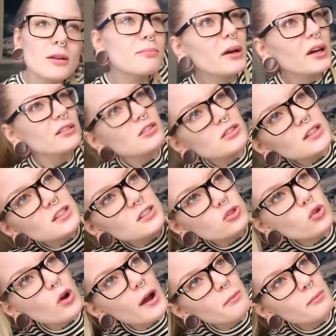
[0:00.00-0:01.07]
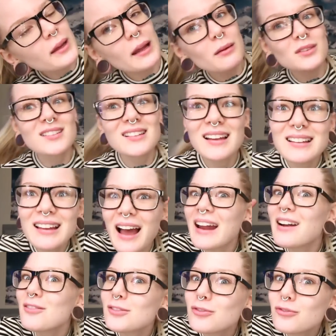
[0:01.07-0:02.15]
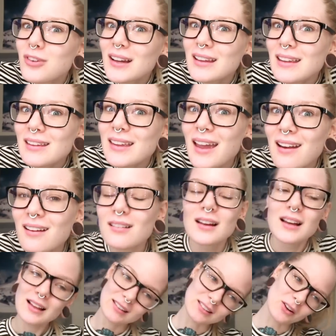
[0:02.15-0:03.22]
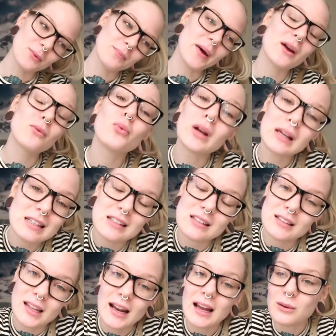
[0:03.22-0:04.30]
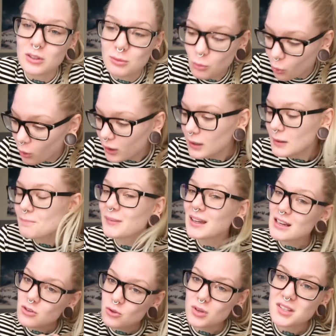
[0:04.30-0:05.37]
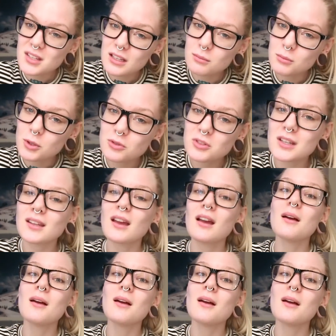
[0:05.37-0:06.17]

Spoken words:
compared to this drum, and I'm just like, I don't fucking care. So I wish that I was more interested in music,